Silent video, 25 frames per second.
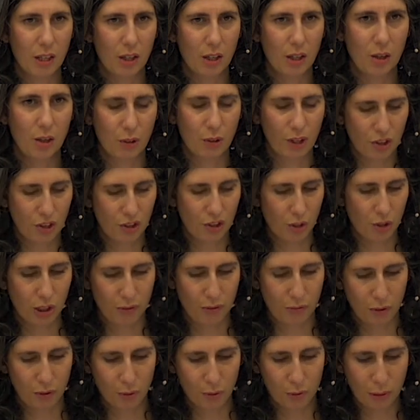of which
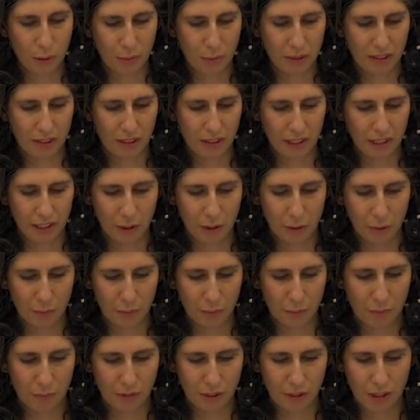Olafur will be telling
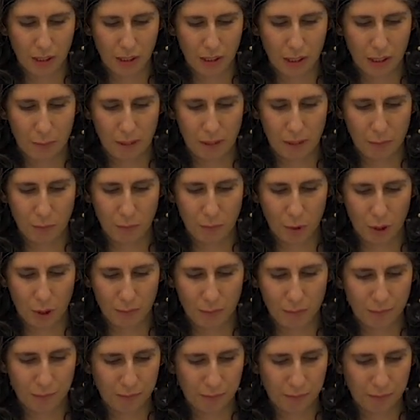you a bit more.